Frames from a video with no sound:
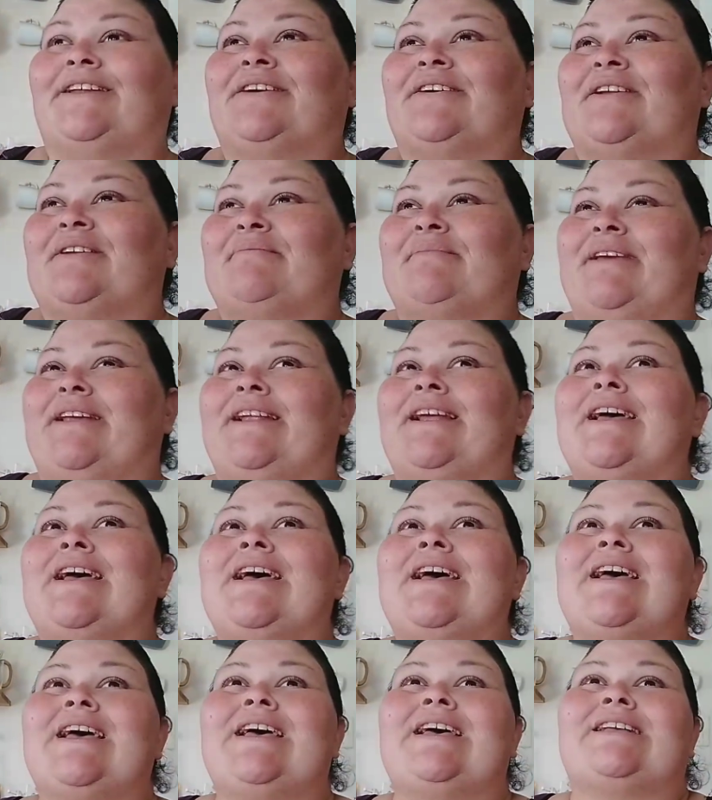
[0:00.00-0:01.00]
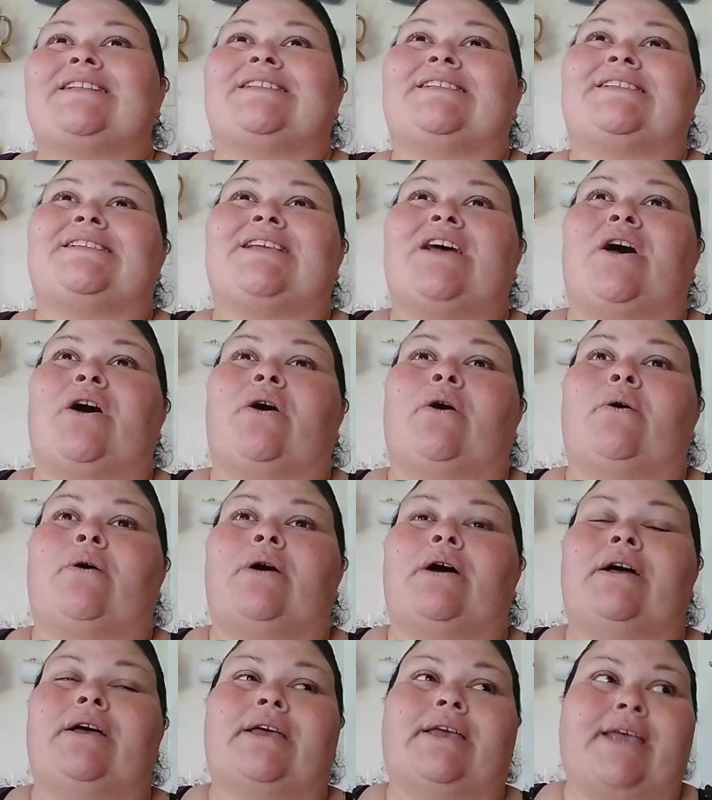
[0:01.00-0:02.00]
you know what I mean? So,
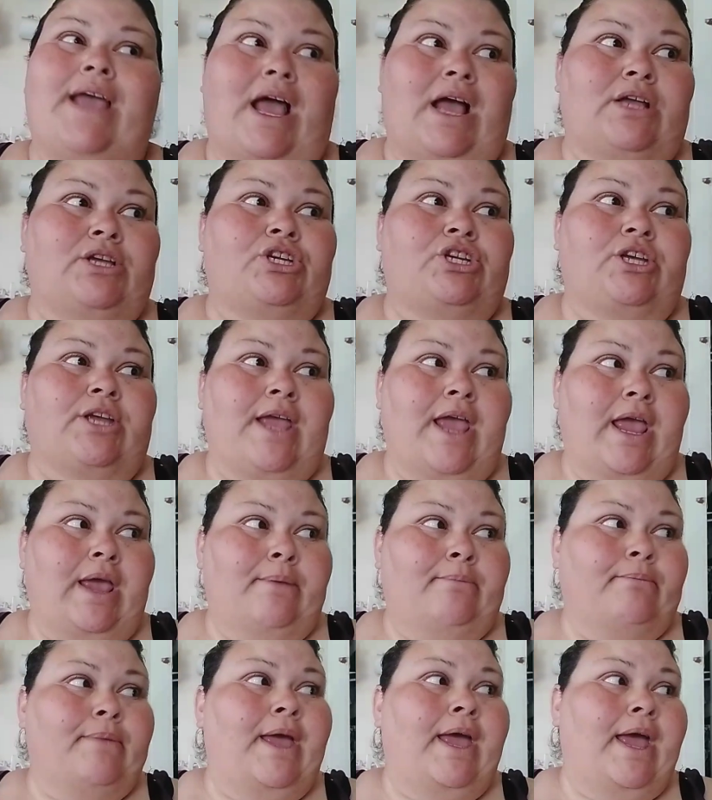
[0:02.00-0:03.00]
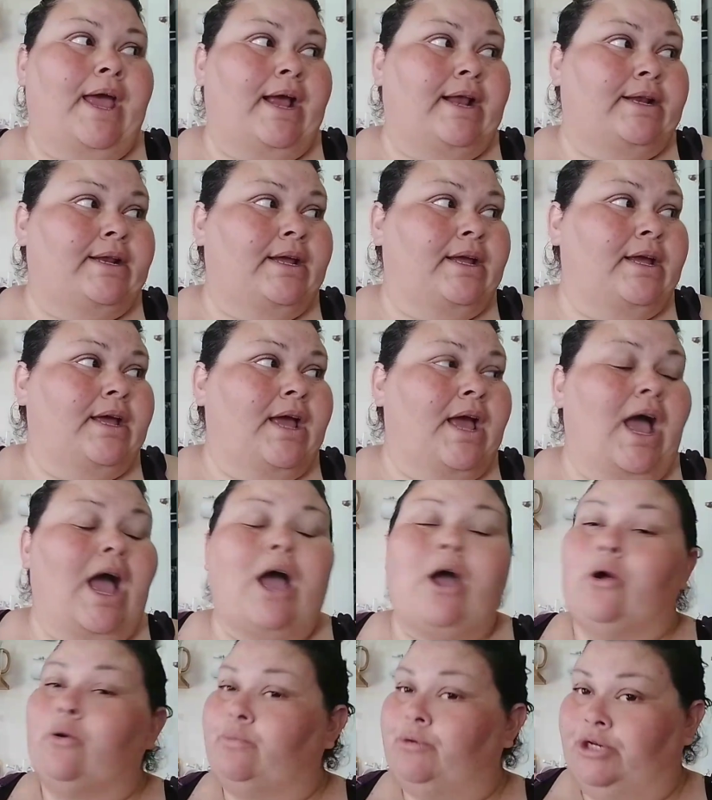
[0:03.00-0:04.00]
yeah, she came and
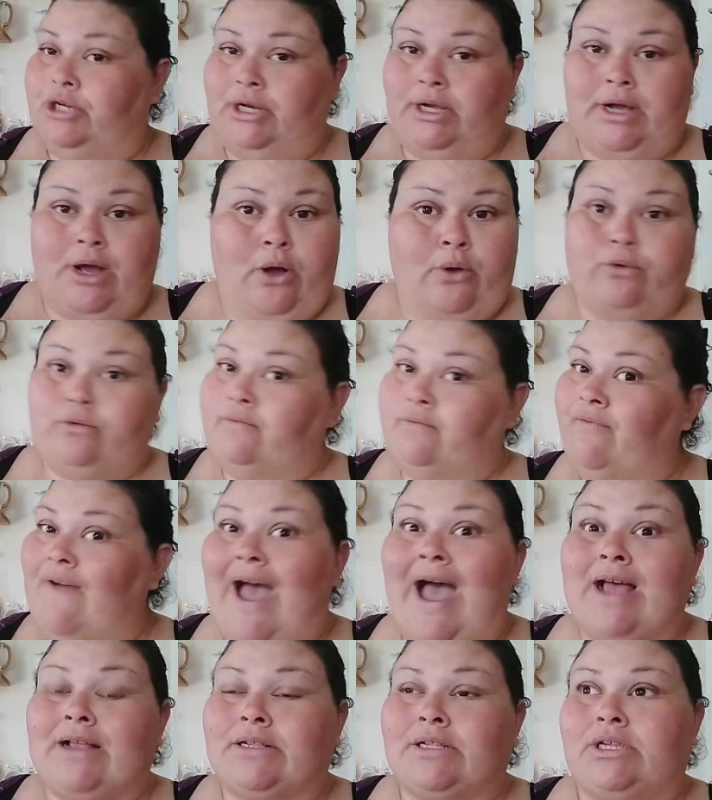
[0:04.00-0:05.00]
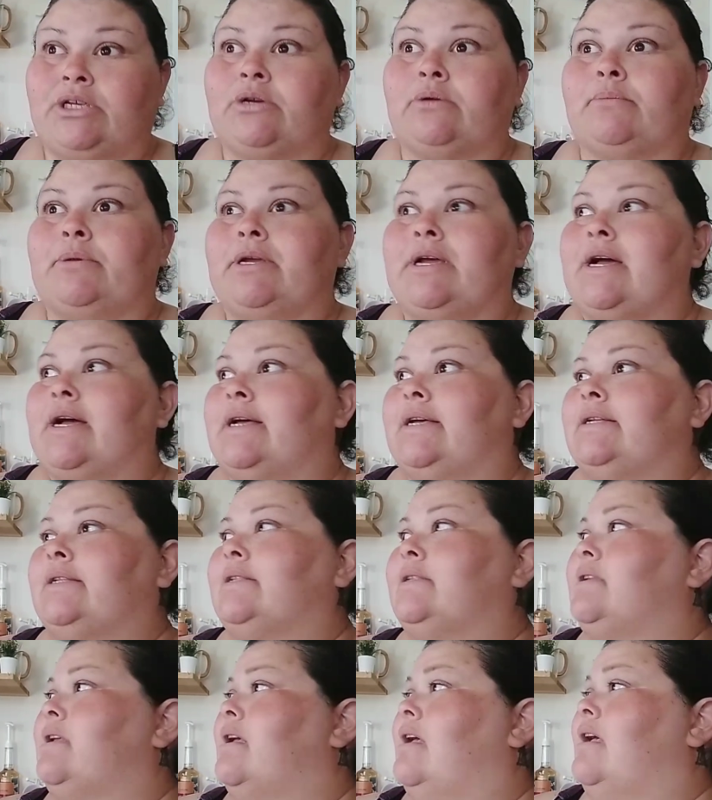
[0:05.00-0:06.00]
I hope she goes fast too because
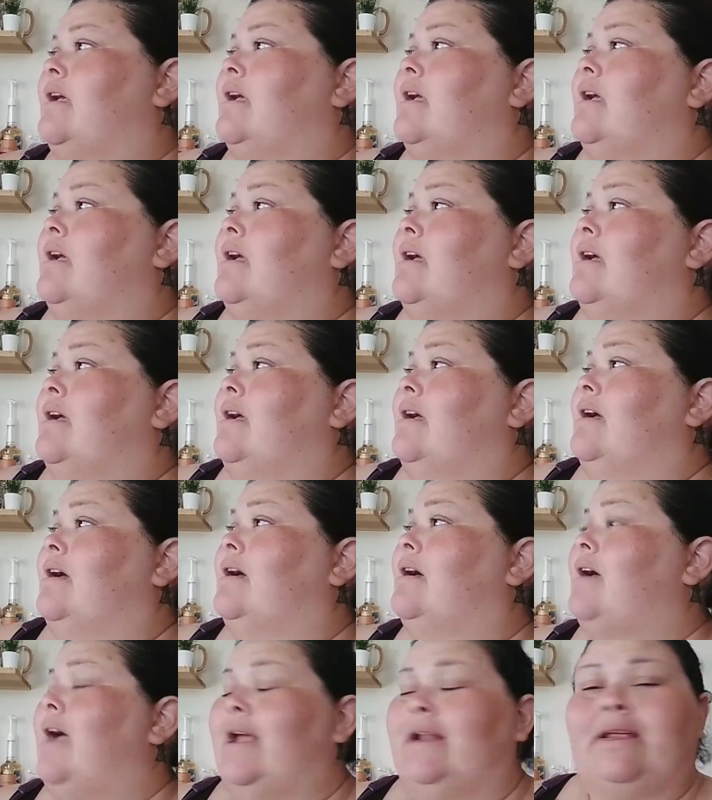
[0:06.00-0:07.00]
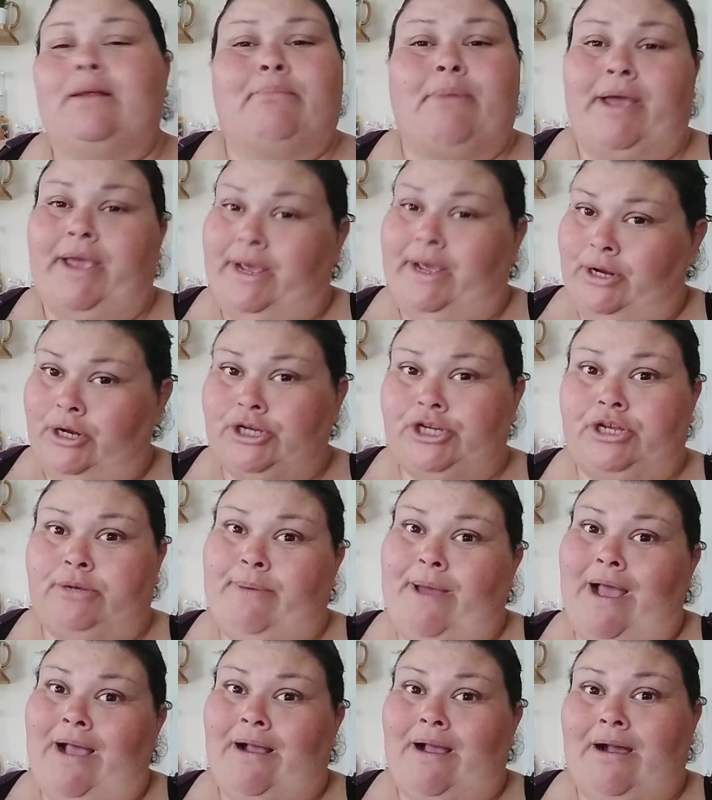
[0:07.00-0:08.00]
I need my energy
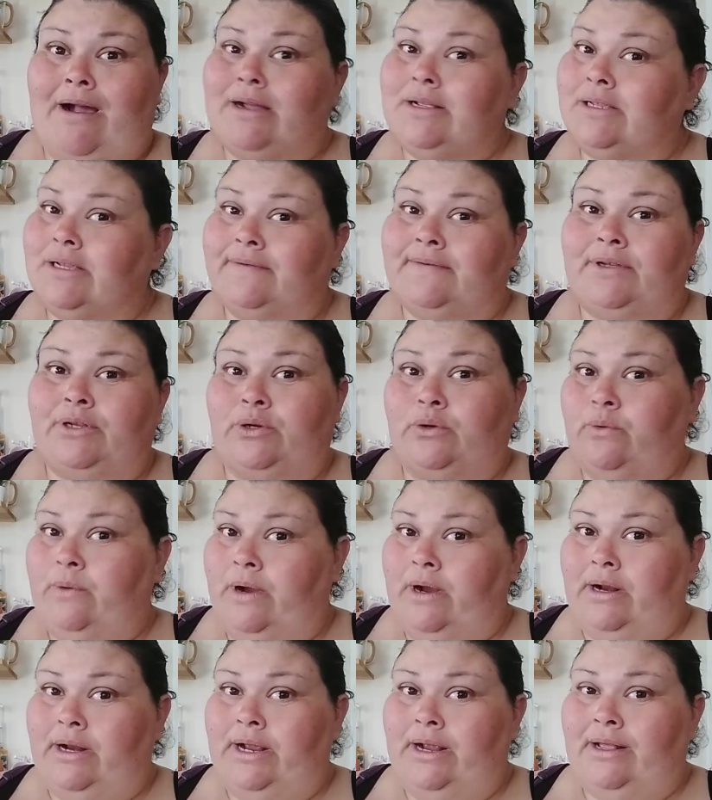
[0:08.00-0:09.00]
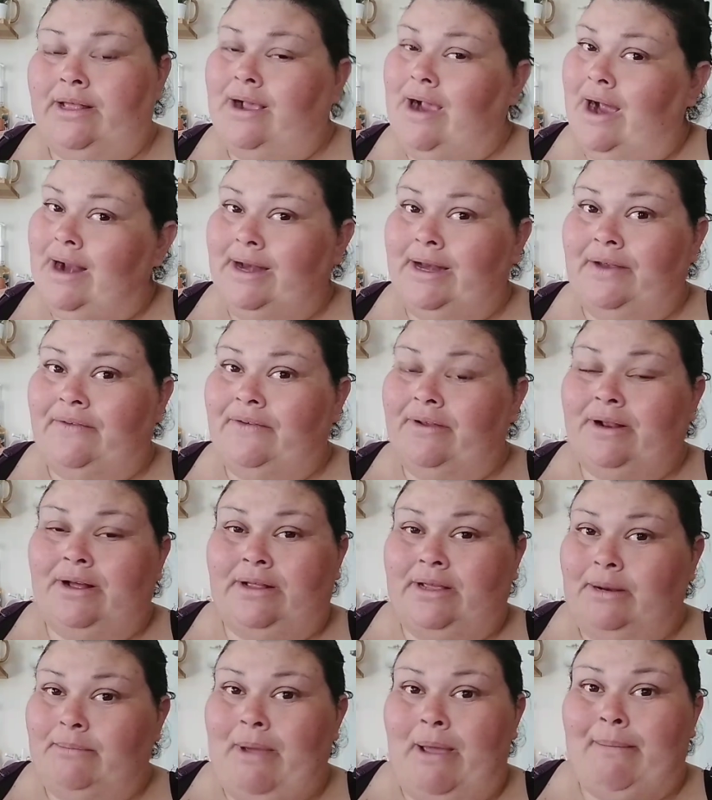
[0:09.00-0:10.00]
back. I got stuff to do around here. Like, I didn't even
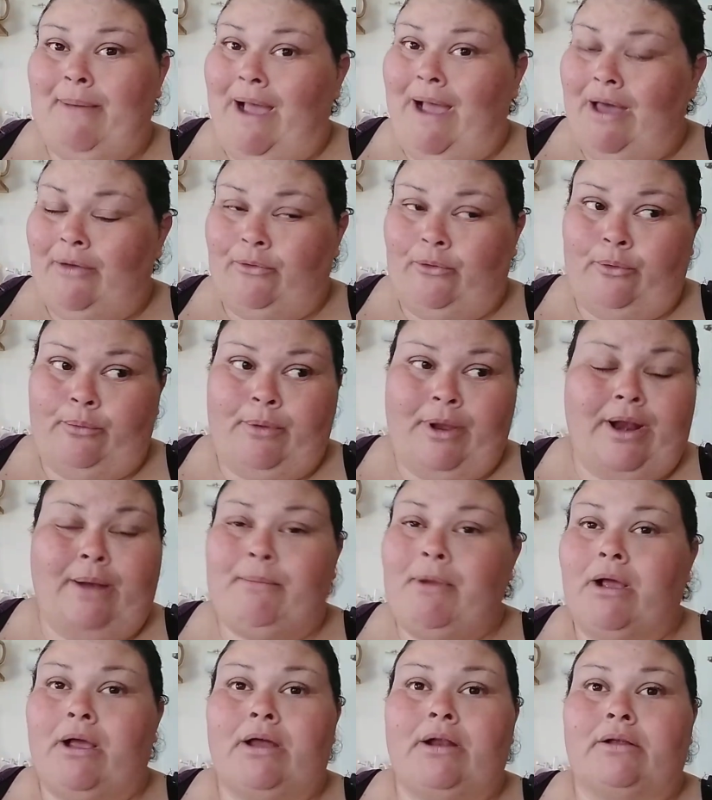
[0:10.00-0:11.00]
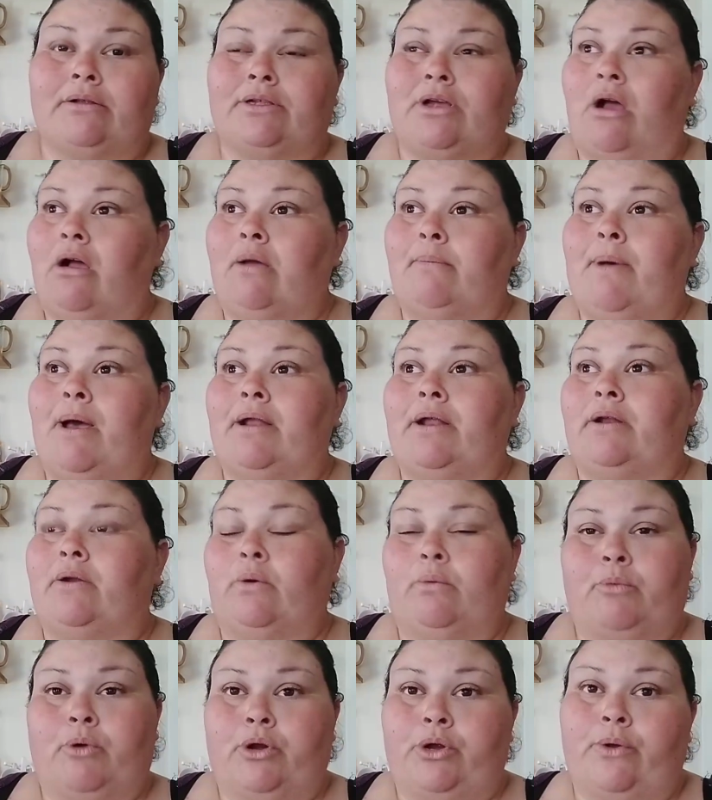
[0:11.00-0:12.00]
clean my bathroom, and I'm not going to talk about it
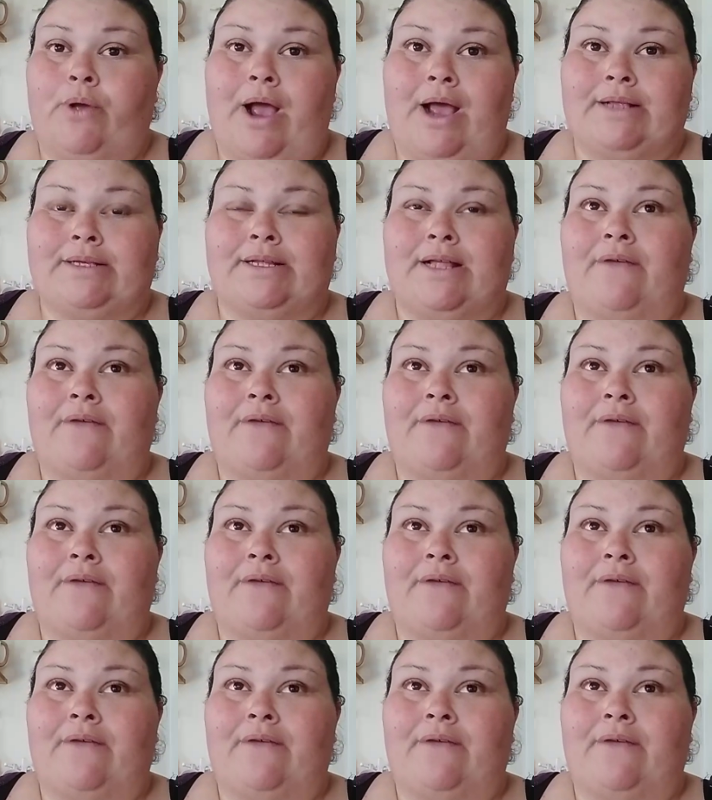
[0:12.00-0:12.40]
no more, you guys.